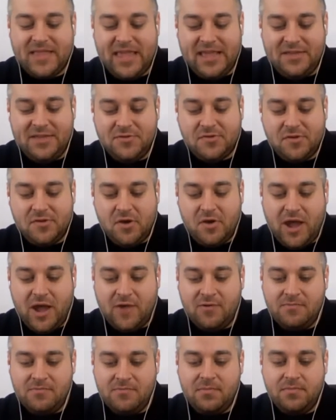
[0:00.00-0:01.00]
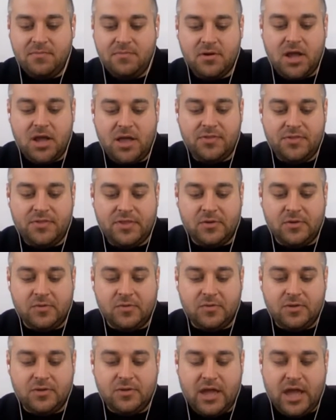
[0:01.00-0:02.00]
And so I remember,
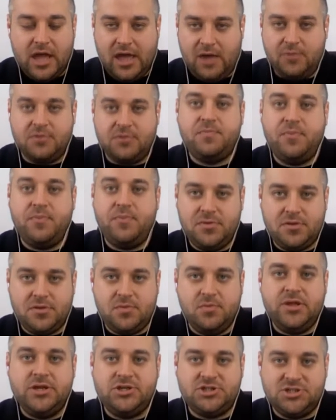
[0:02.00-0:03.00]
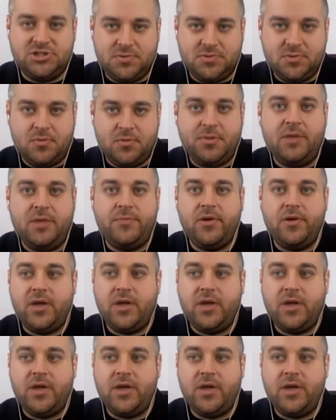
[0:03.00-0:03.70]
I was building some relationships with people.